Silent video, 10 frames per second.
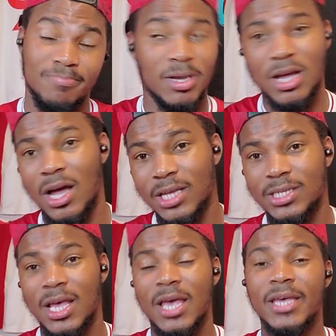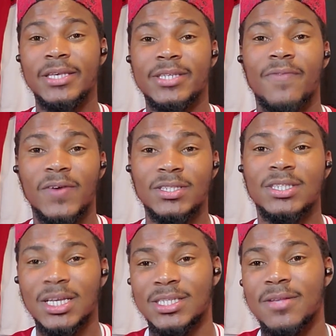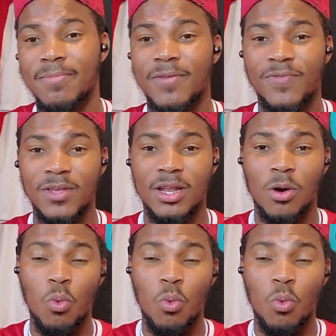because he's a fantastic midfielder,